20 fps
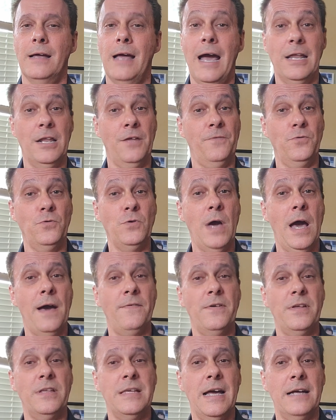And if you
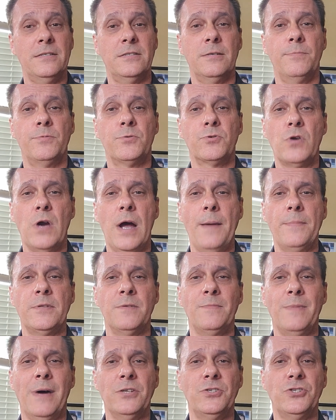haven't yet subscribed
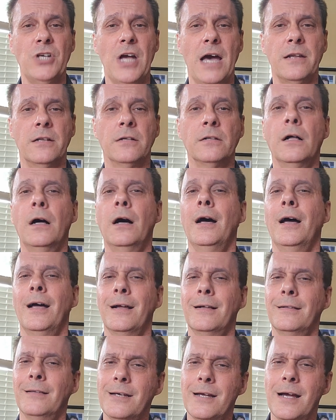to my channel,
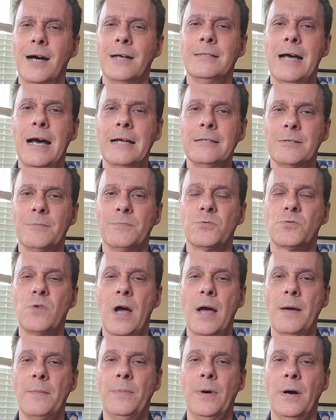click on that
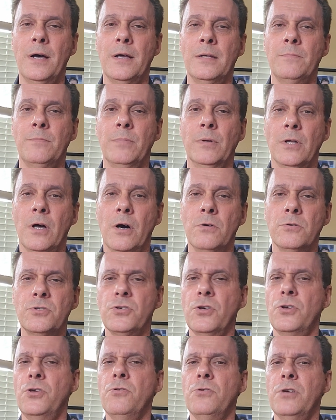subscribe button below
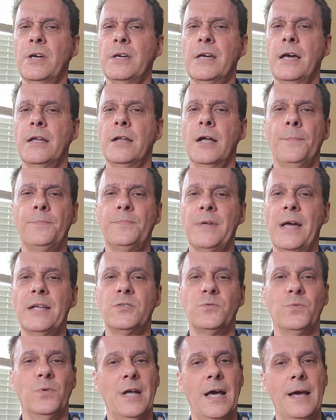so you can get
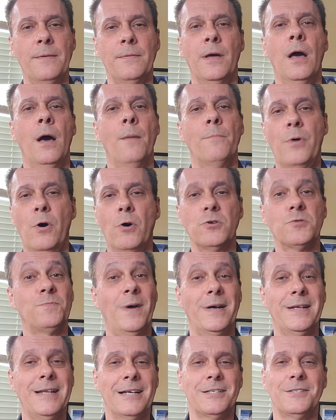updates when I post
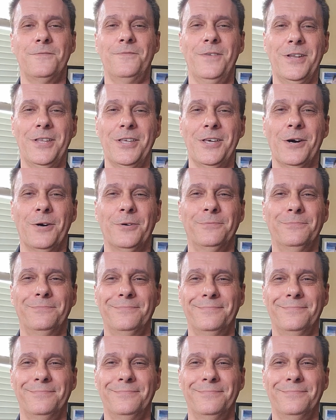my next video.